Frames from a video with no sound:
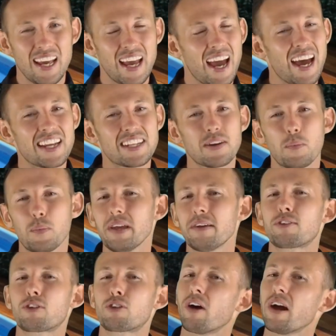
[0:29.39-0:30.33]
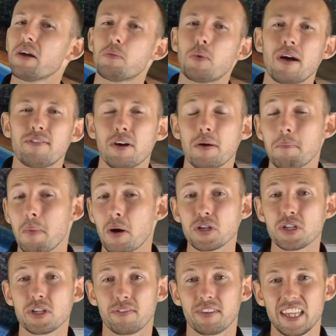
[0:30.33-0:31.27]
as we have great weather
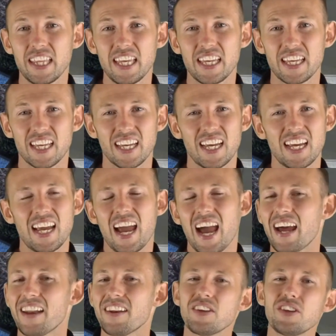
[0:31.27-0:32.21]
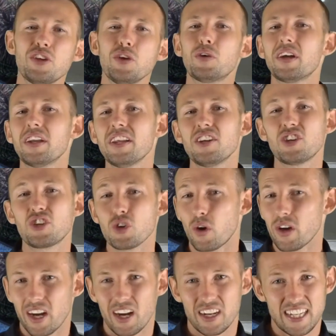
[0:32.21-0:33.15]
most of the year and you can
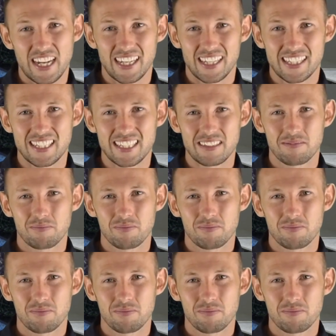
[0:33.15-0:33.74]
enjoy our decks.